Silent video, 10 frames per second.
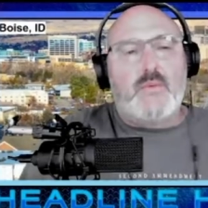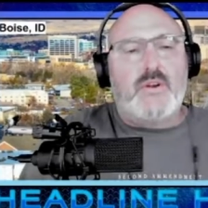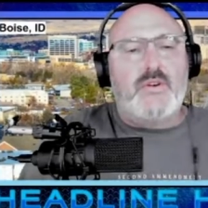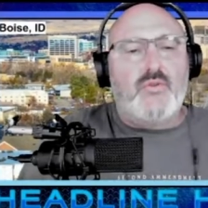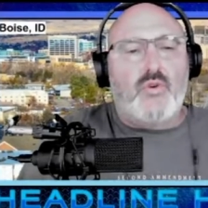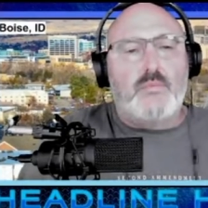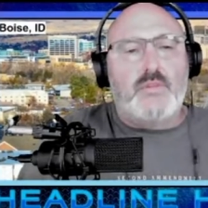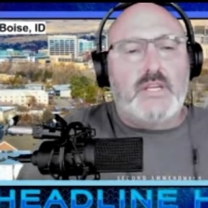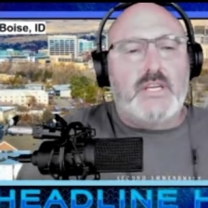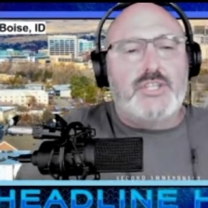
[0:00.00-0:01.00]
would
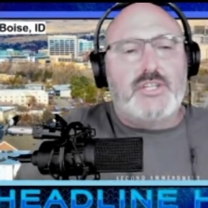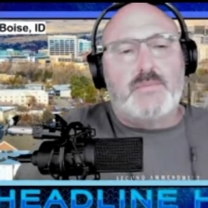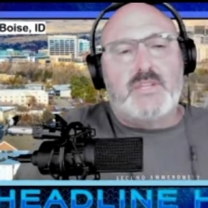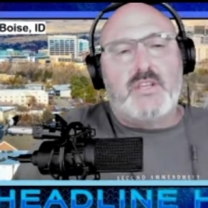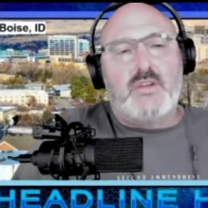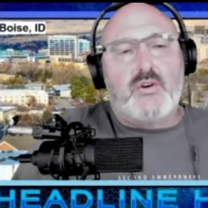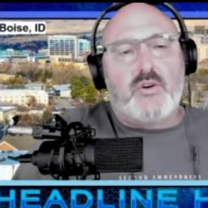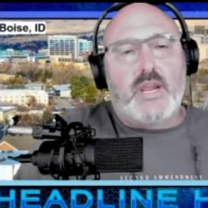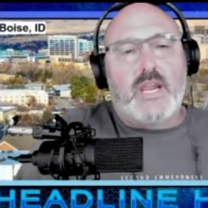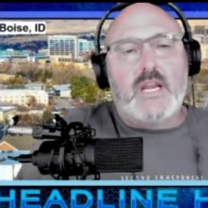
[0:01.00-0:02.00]
normally ship to
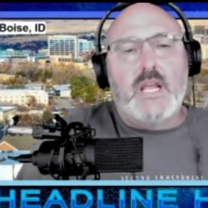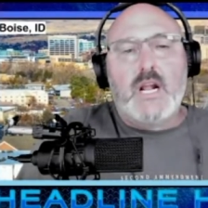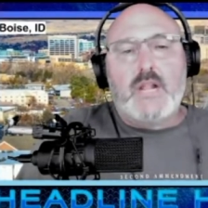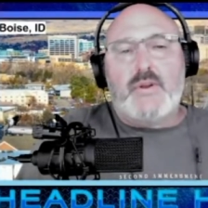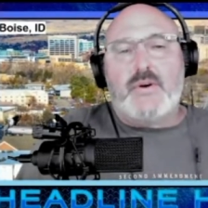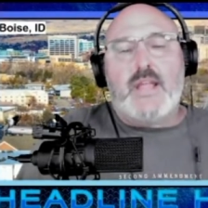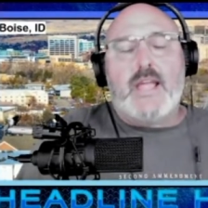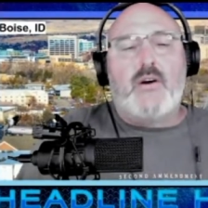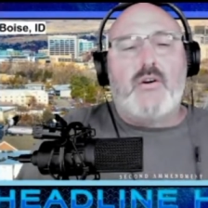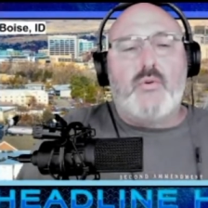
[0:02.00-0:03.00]
Ukraine, they're
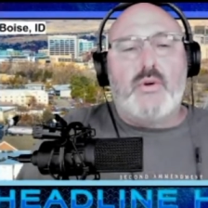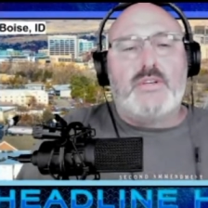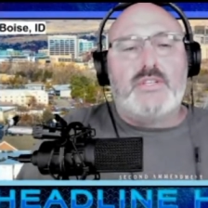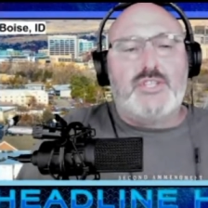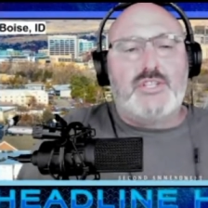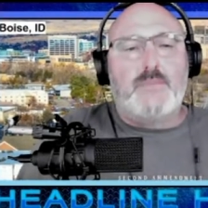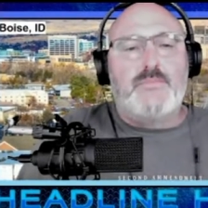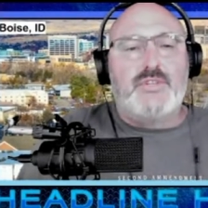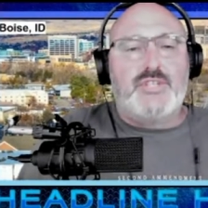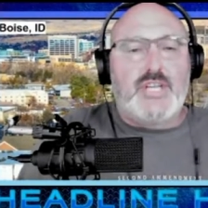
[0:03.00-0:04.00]
now going to ship
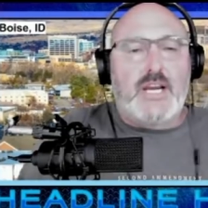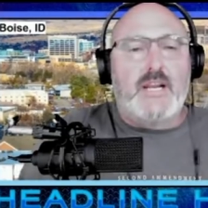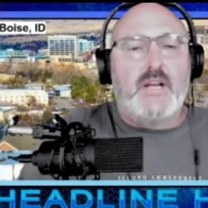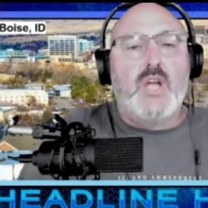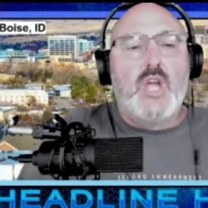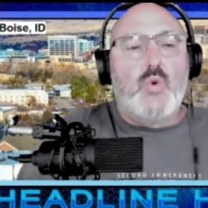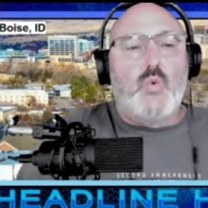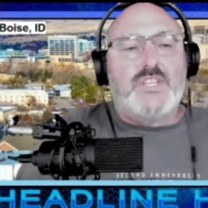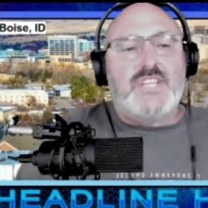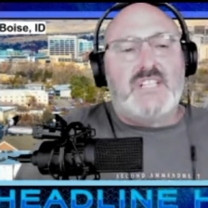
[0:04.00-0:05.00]
to China,
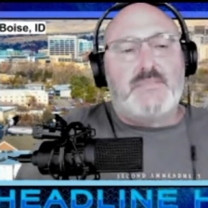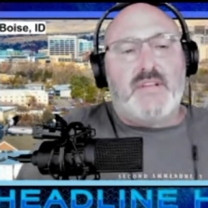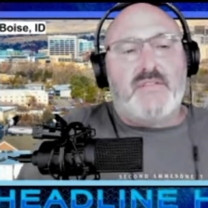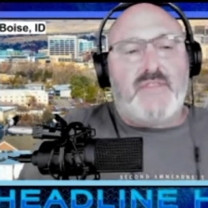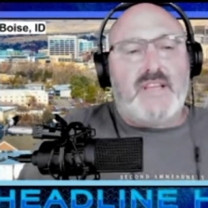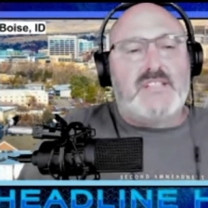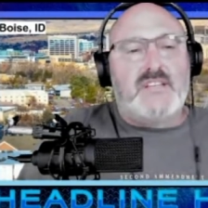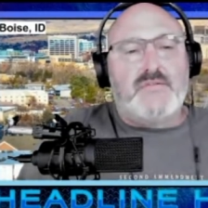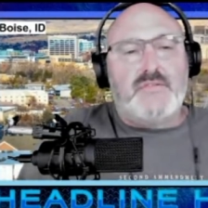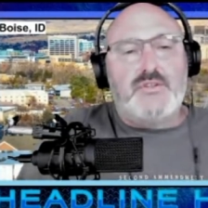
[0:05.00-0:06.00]
which has been
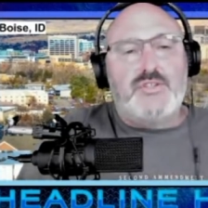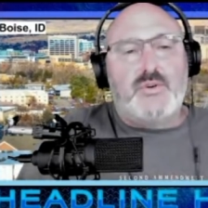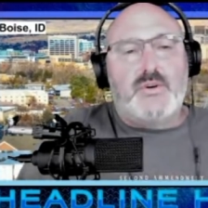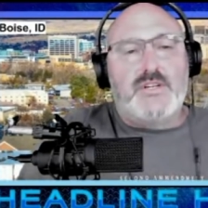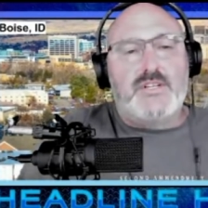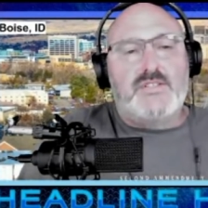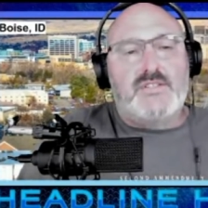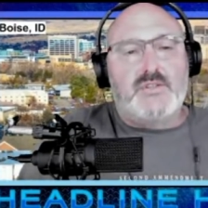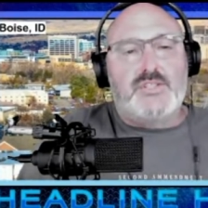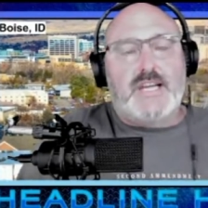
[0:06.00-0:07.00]
facing food shortages.
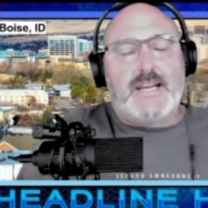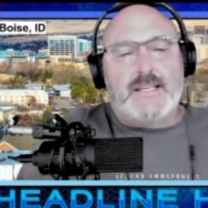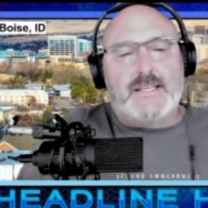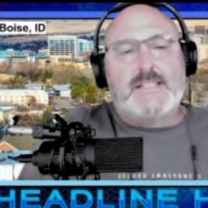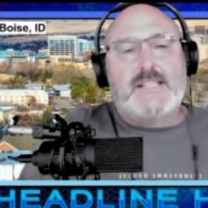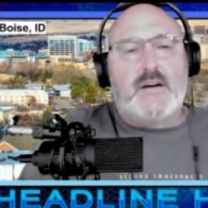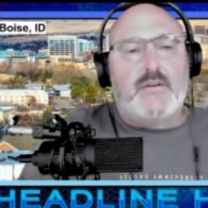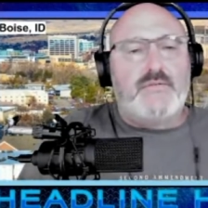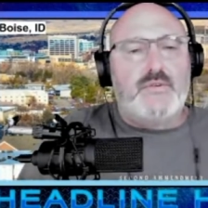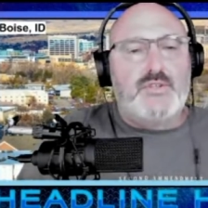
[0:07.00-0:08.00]
So China is now
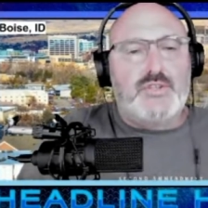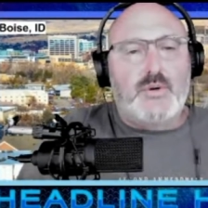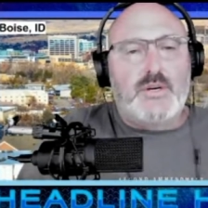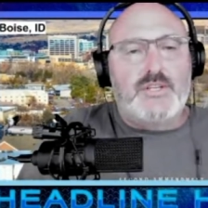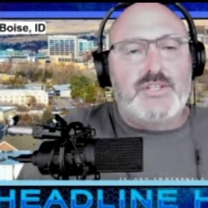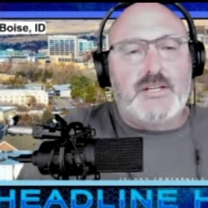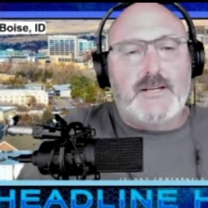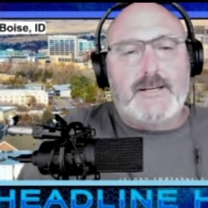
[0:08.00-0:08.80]
in food shortage